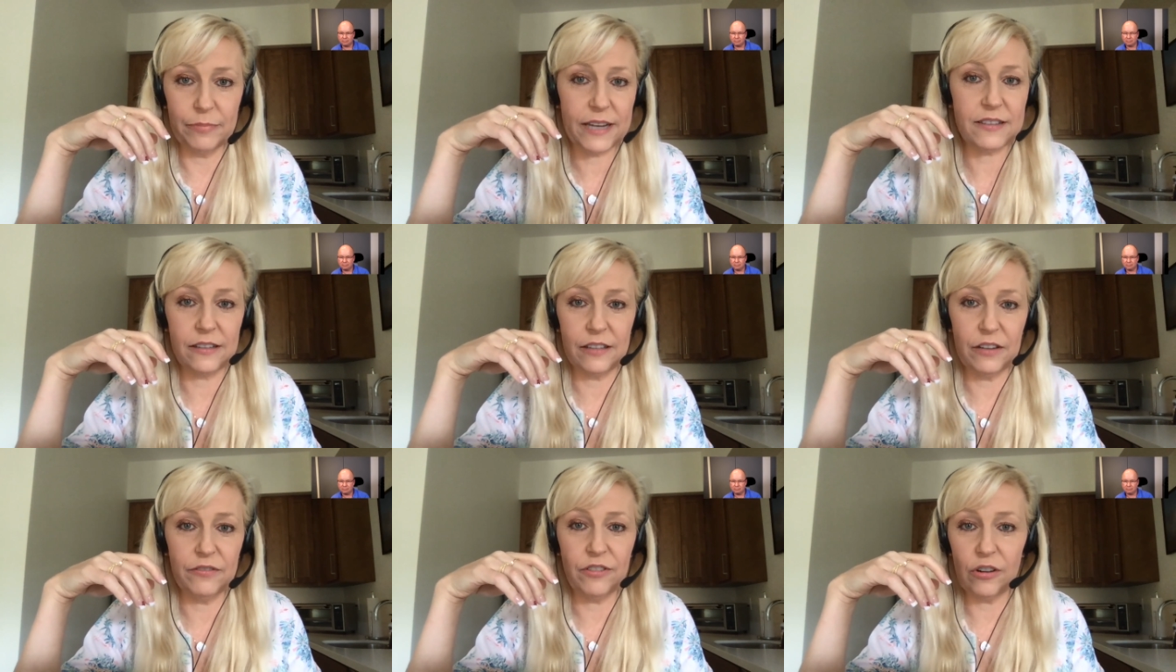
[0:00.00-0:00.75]

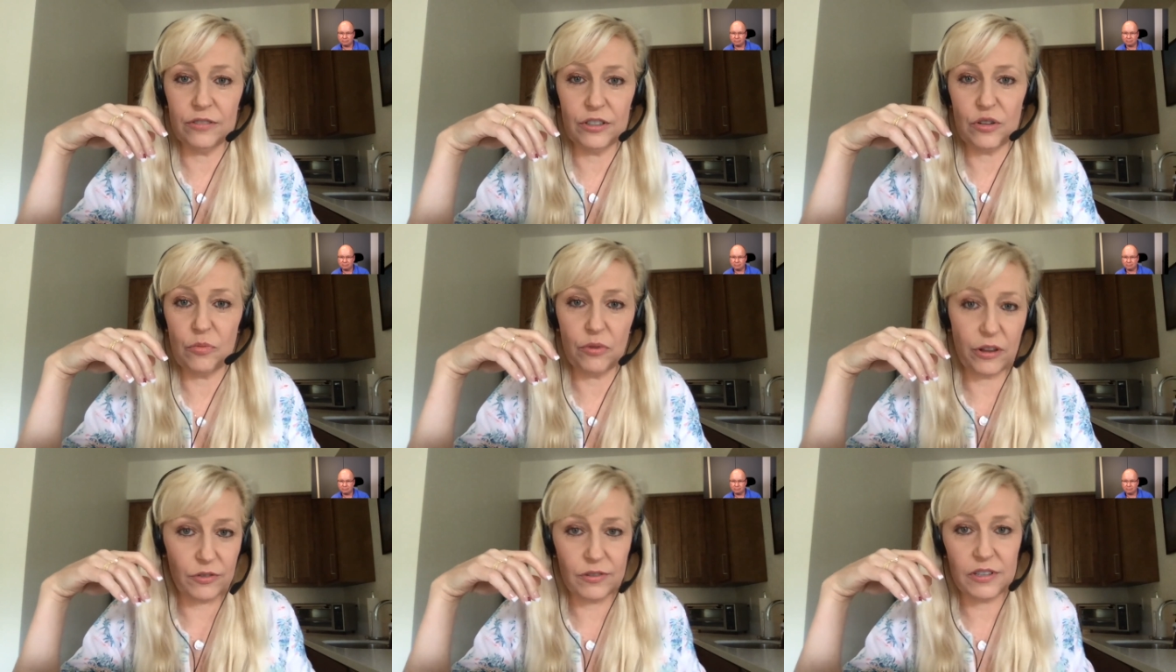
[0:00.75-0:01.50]
basically evolved into
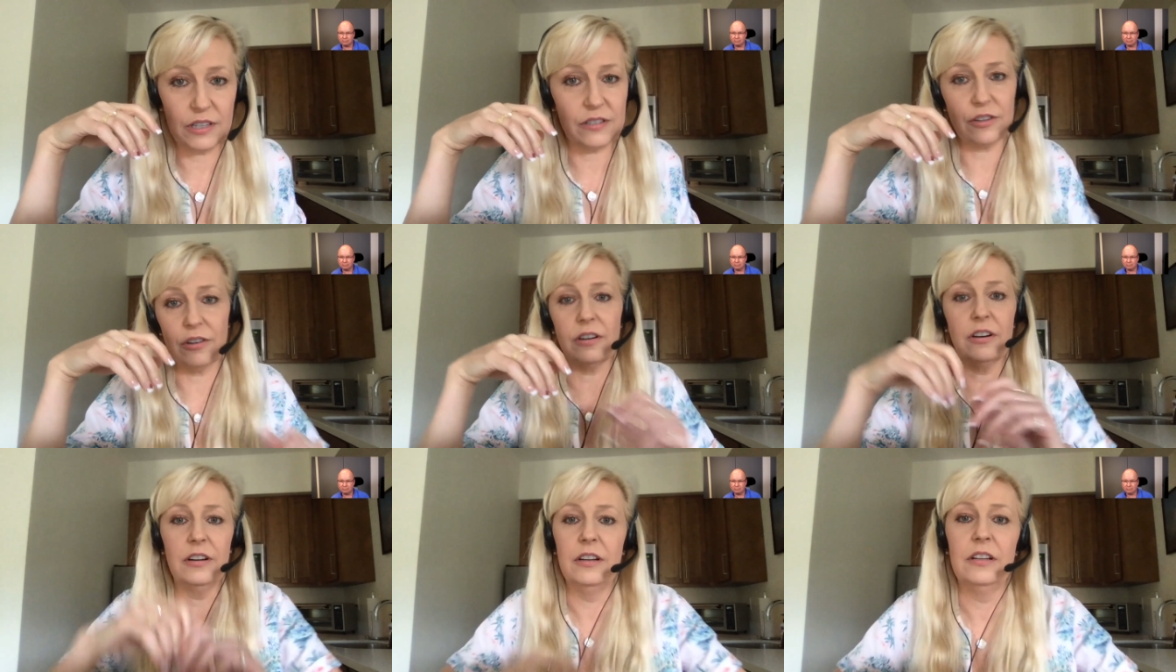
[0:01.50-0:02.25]
brother
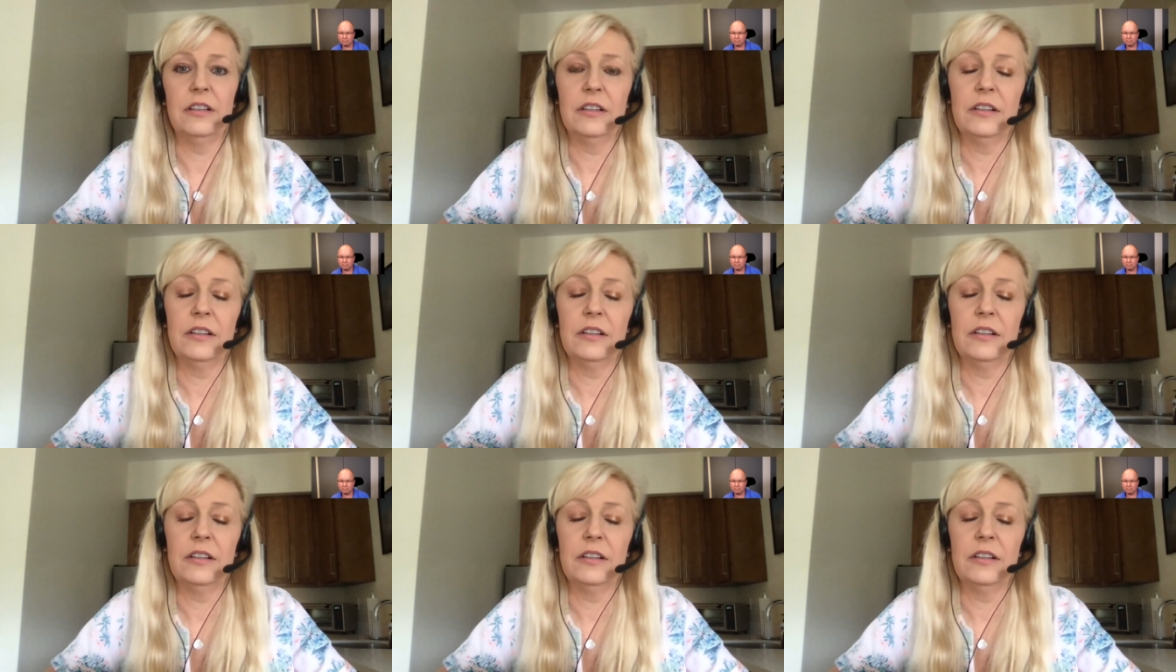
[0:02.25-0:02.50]
sister.